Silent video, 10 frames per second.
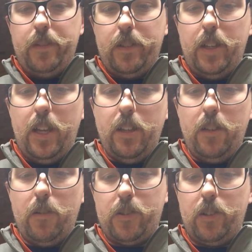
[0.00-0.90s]
8
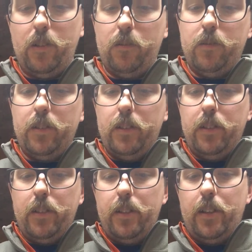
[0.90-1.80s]
years ago,
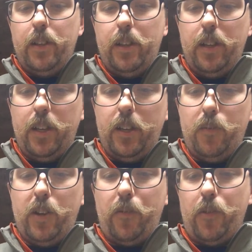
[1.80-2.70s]
and
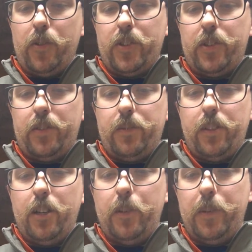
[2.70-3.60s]
when I first
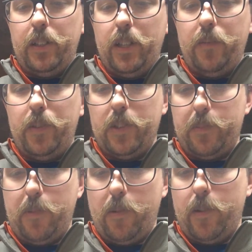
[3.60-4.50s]
got my Lee-Enfield
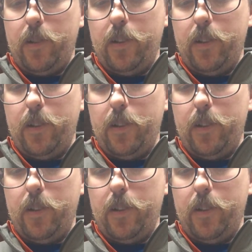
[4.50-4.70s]
Sporter,